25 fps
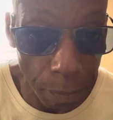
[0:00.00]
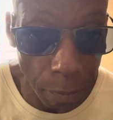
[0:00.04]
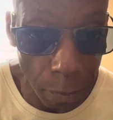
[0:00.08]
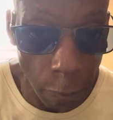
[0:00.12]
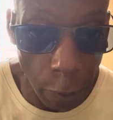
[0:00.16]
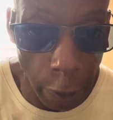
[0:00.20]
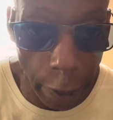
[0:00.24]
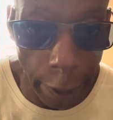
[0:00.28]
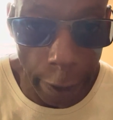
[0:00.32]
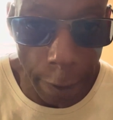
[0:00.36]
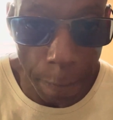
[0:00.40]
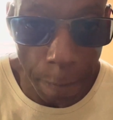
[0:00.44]

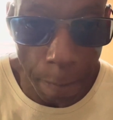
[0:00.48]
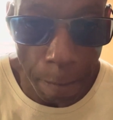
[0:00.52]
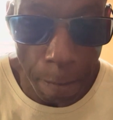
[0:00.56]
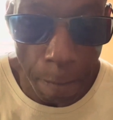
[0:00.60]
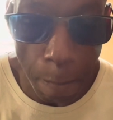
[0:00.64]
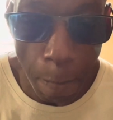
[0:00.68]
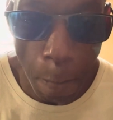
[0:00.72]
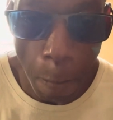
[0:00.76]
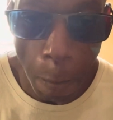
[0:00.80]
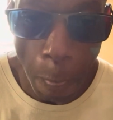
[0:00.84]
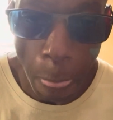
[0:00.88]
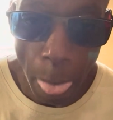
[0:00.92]
right?
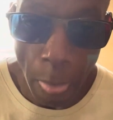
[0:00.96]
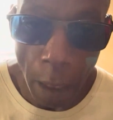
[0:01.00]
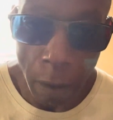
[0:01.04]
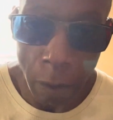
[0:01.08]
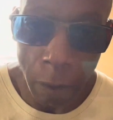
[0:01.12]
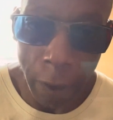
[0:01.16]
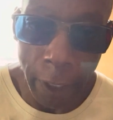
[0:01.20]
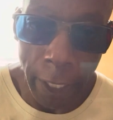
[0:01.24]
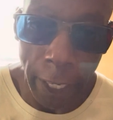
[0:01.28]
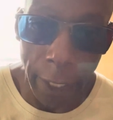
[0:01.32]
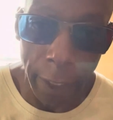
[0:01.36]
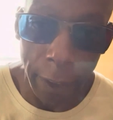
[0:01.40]

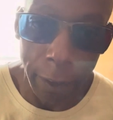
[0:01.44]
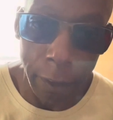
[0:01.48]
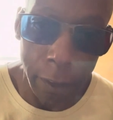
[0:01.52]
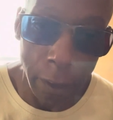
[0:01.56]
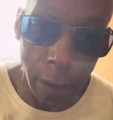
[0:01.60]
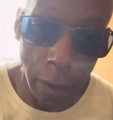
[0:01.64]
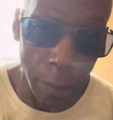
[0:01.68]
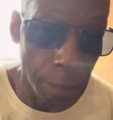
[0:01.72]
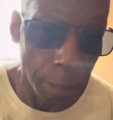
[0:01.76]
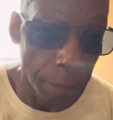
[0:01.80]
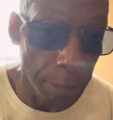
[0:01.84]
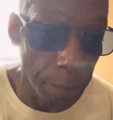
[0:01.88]
Okay,
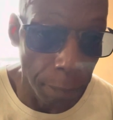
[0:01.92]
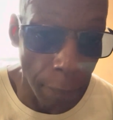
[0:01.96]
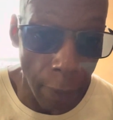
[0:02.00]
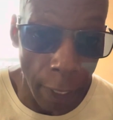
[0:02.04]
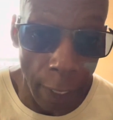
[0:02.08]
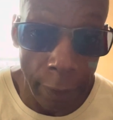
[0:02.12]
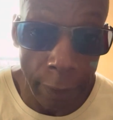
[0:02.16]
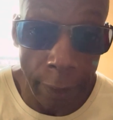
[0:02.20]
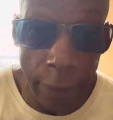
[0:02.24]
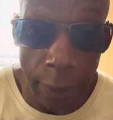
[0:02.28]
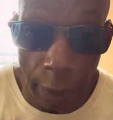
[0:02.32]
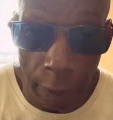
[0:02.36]
then
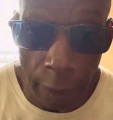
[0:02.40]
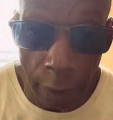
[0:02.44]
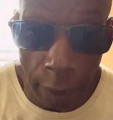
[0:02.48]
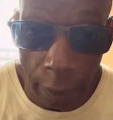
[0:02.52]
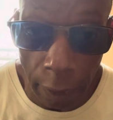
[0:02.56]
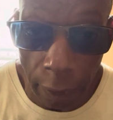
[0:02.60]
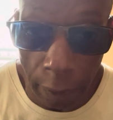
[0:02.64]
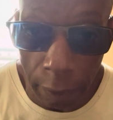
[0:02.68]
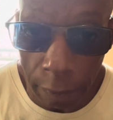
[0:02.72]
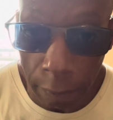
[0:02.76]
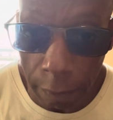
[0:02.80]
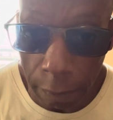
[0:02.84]
my
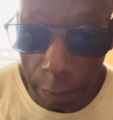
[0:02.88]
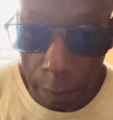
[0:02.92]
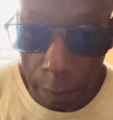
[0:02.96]
son